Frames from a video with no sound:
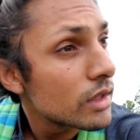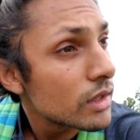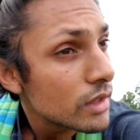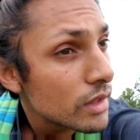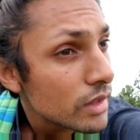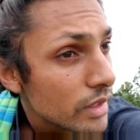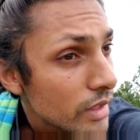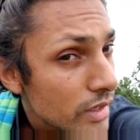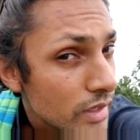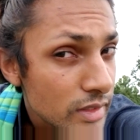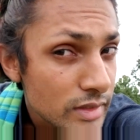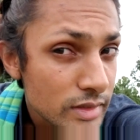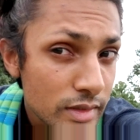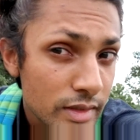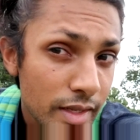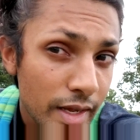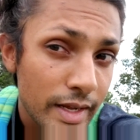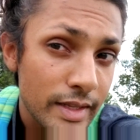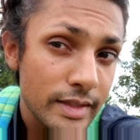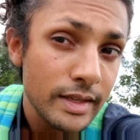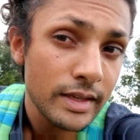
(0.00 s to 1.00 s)
they can
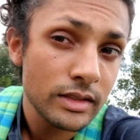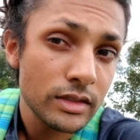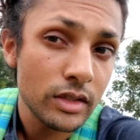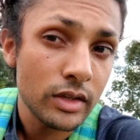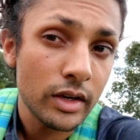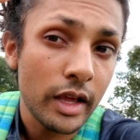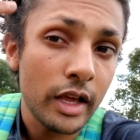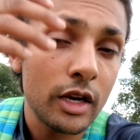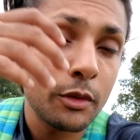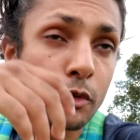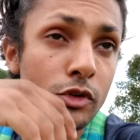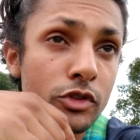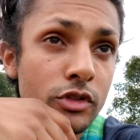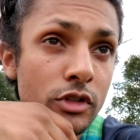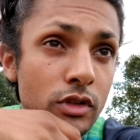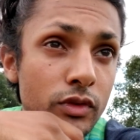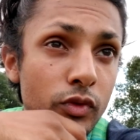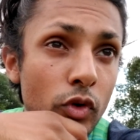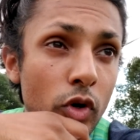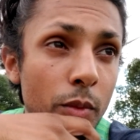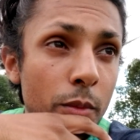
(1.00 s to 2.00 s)
not test on animals their
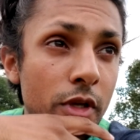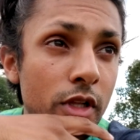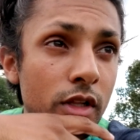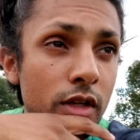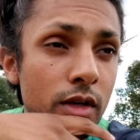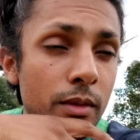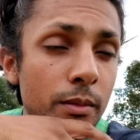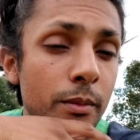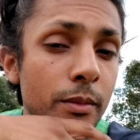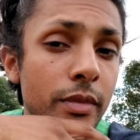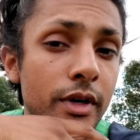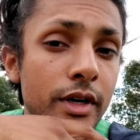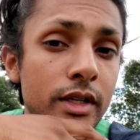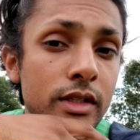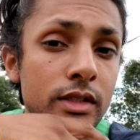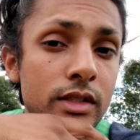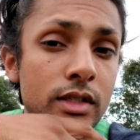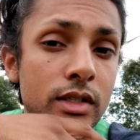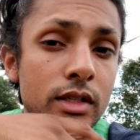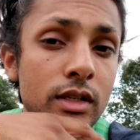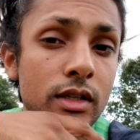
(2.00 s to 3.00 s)
formula,
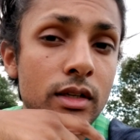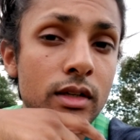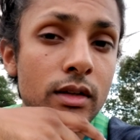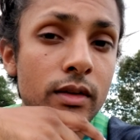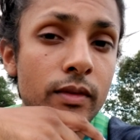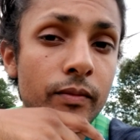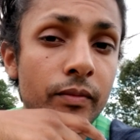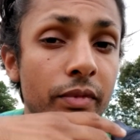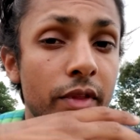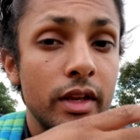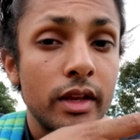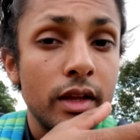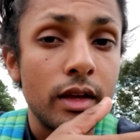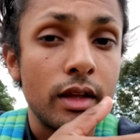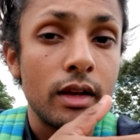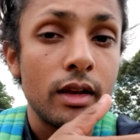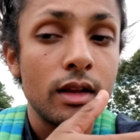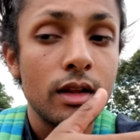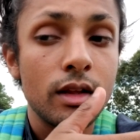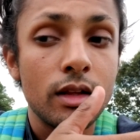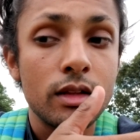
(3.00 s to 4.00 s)
but they did.
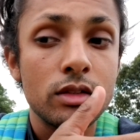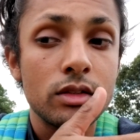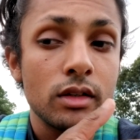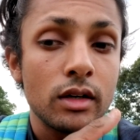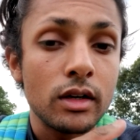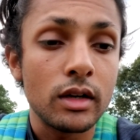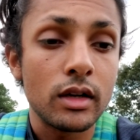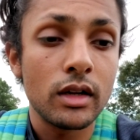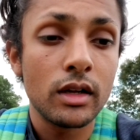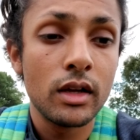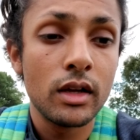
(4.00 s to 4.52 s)
It's done.